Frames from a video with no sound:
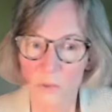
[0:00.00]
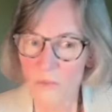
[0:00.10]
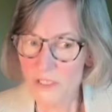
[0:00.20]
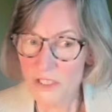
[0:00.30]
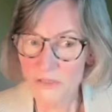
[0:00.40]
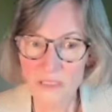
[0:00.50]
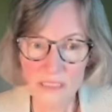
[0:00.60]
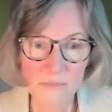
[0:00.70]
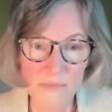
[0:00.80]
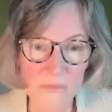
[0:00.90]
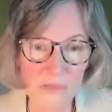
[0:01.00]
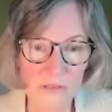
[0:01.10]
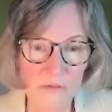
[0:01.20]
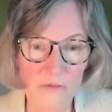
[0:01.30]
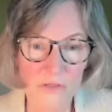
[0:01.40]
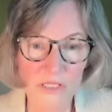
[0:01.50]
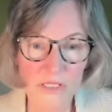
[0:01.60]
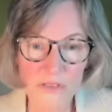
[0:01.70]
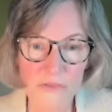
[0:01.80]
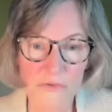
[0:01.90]
While children sometimes learn
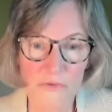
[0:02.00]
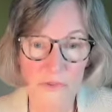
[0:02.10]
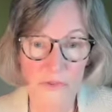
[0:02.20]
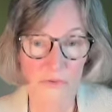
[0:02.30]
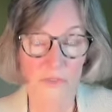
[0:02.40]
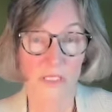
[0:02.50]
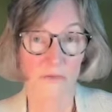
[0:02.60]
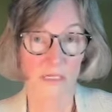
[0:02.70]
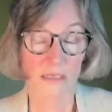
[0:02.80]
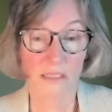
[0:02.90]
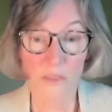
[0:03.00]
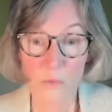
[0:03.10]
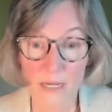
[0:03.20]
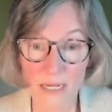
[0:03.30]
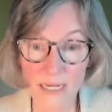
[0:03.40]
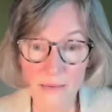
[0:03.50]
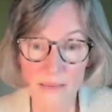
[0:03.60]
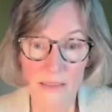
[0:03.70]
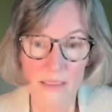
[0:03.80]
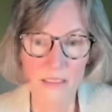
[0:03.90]
things to a certain degree in this way,
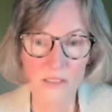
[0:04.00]
it